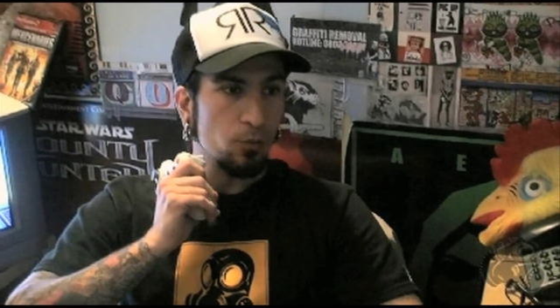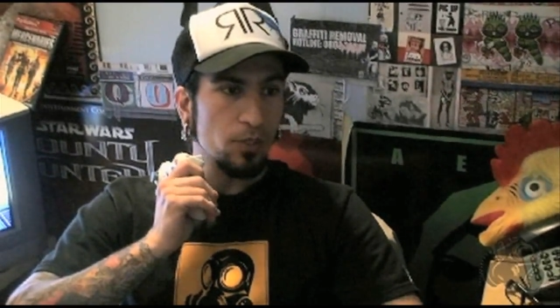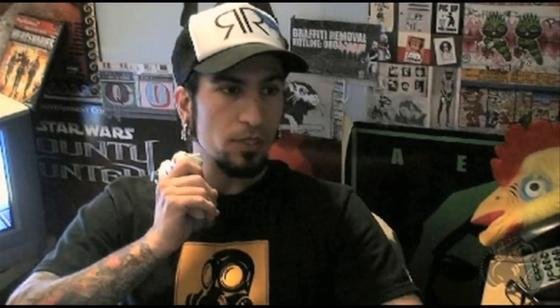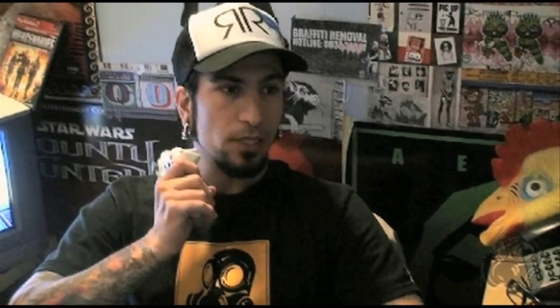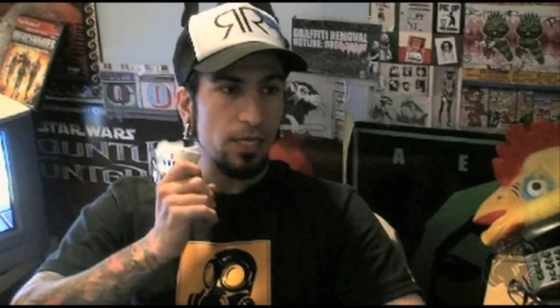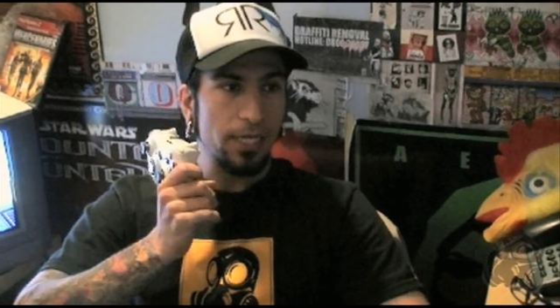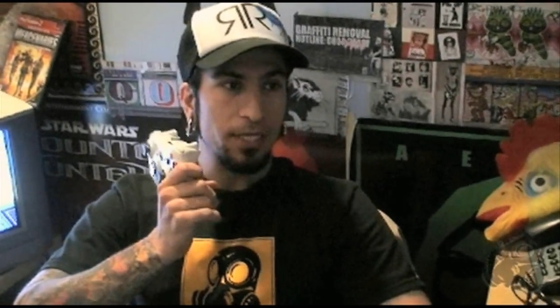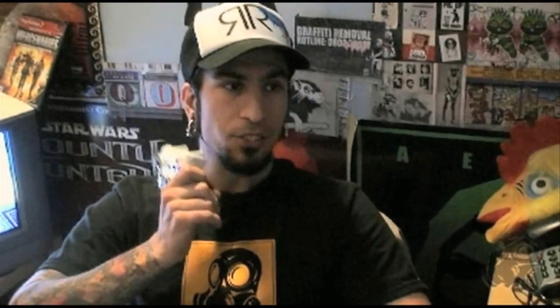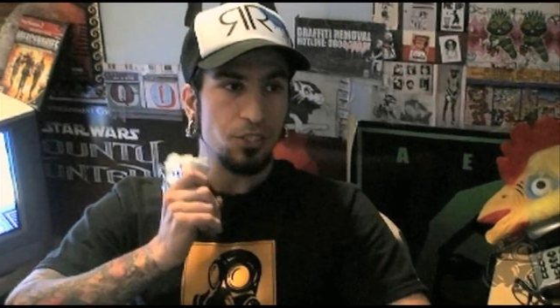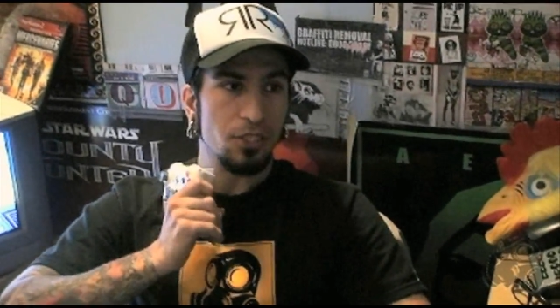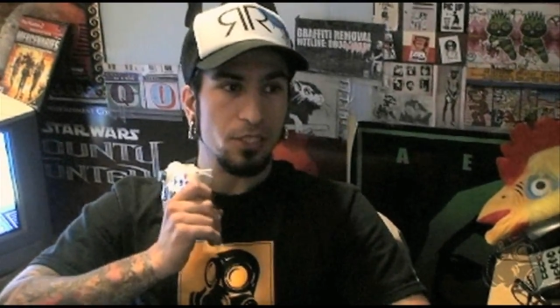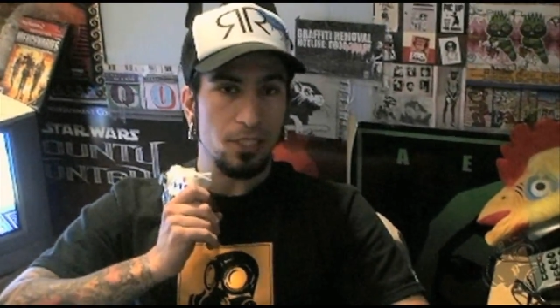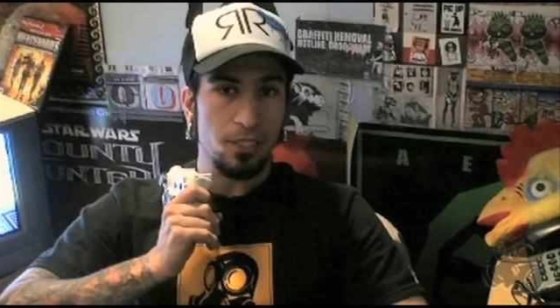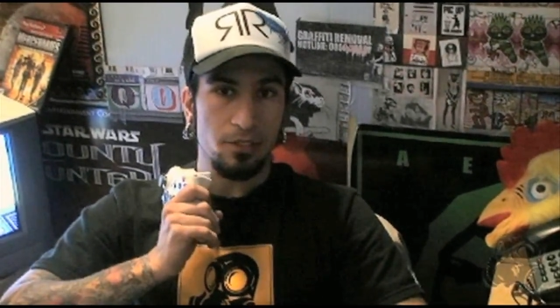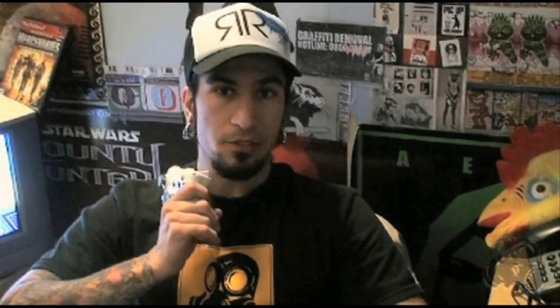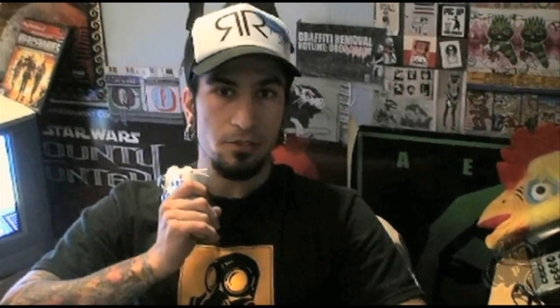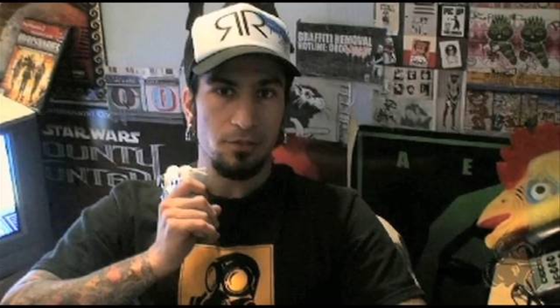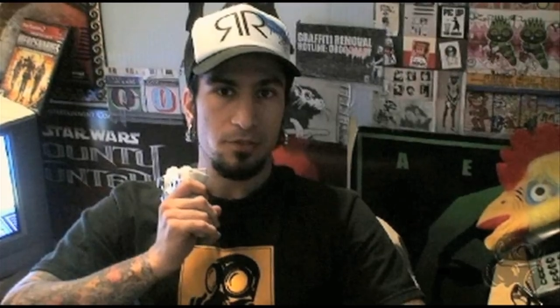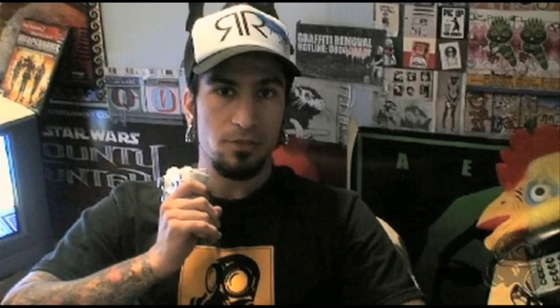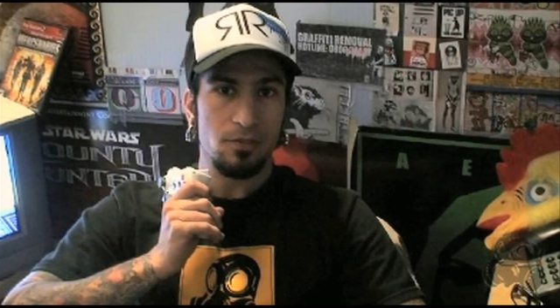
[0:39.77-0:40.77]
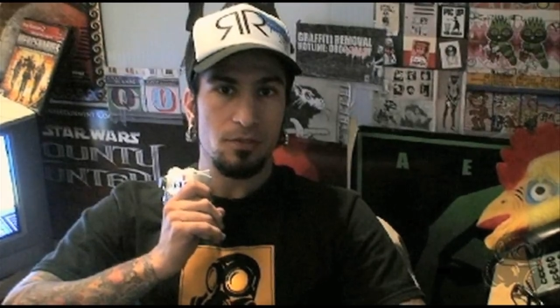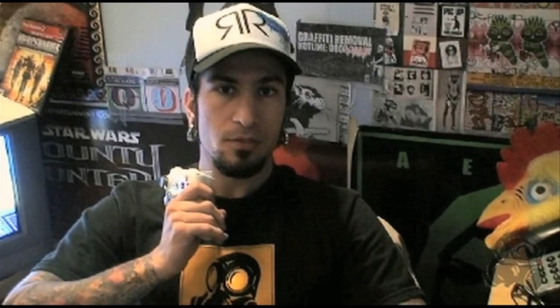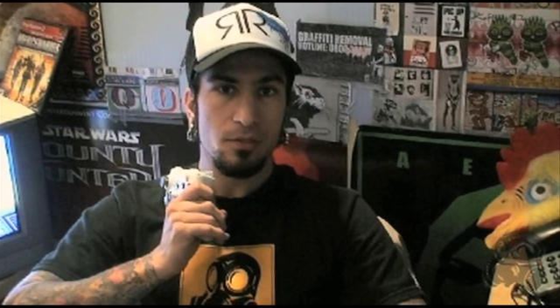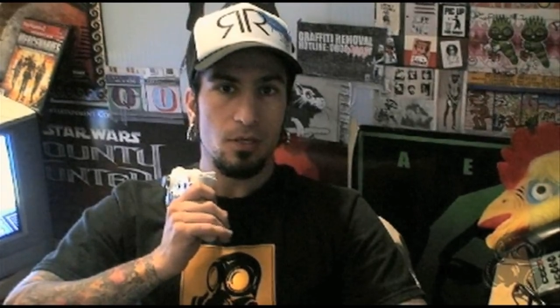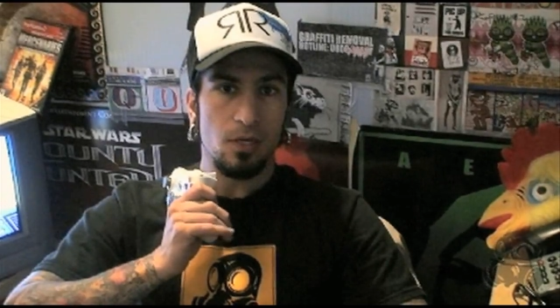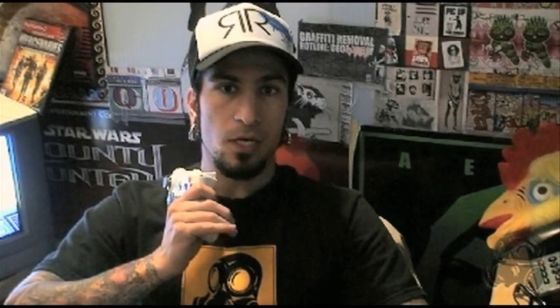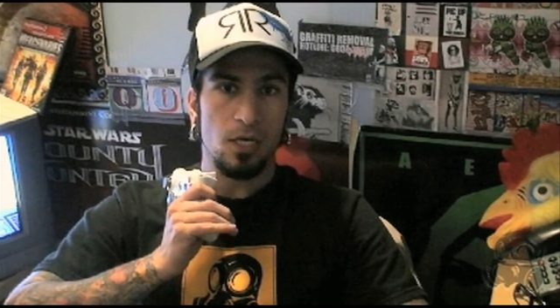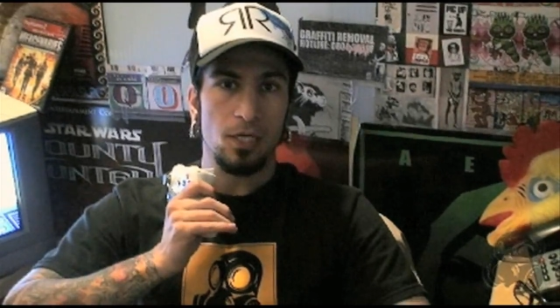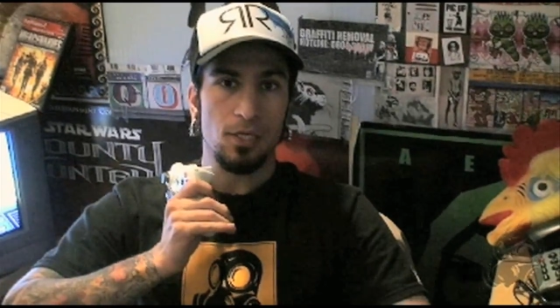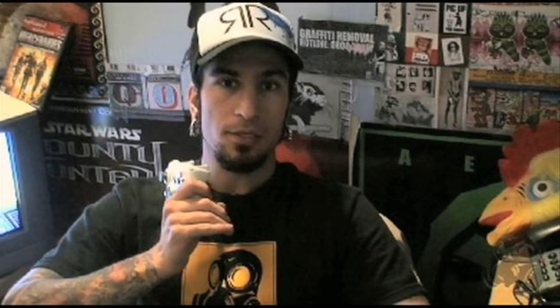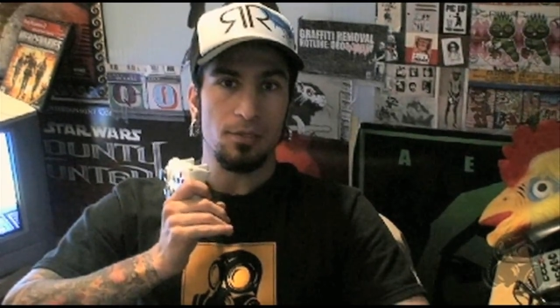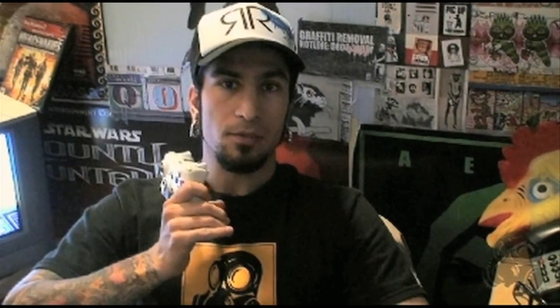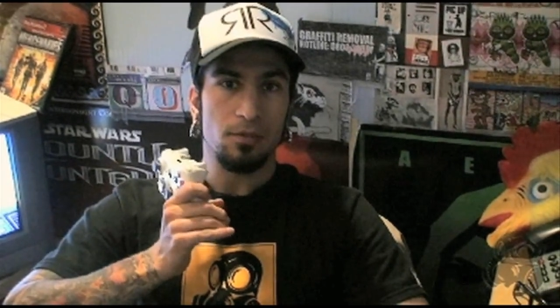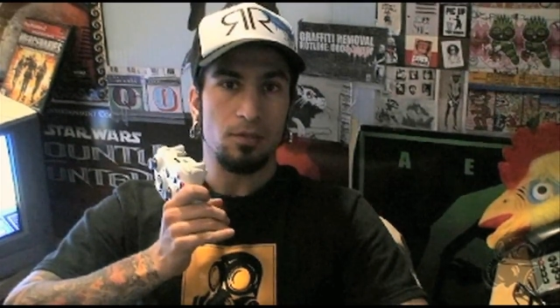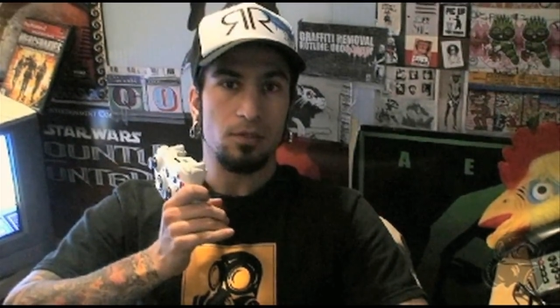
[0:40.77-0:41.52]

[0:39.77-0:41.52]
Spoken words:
with the engineers on